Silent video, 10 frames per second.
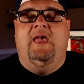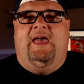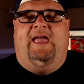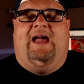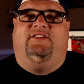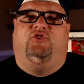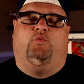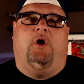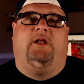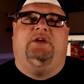Hey guys, it's
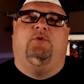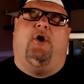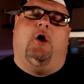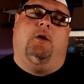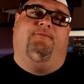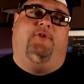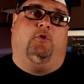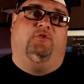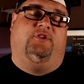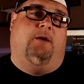Ron here with RM
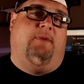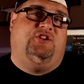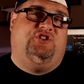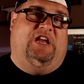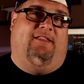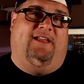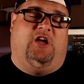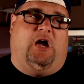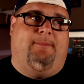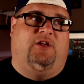Photos, and on my channel I
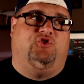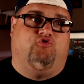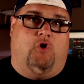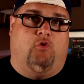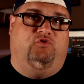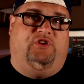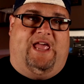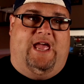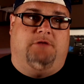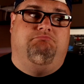talk about drones
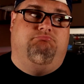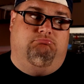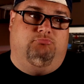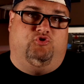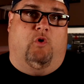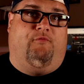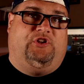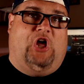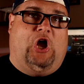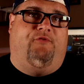and drone
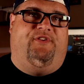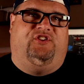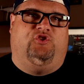photography.